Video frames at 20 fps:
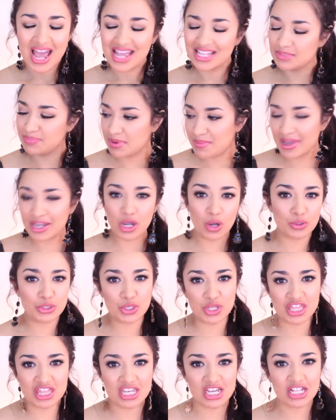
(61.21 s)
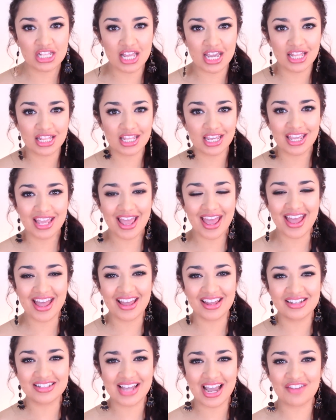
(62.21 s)
It's been my go-to thing lately,
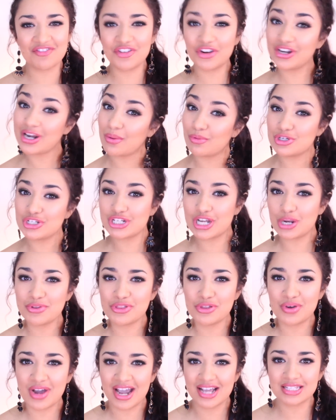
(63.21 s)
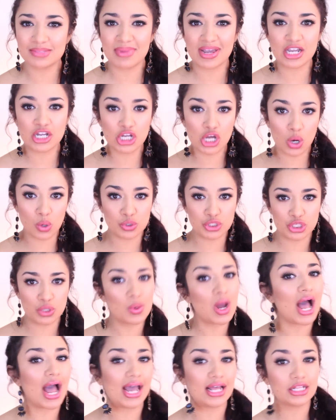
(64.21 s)
and I figured I would with you guys my
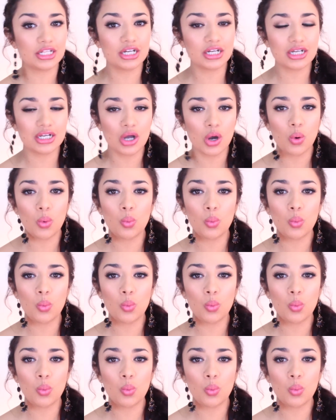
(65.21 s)
go-to eye look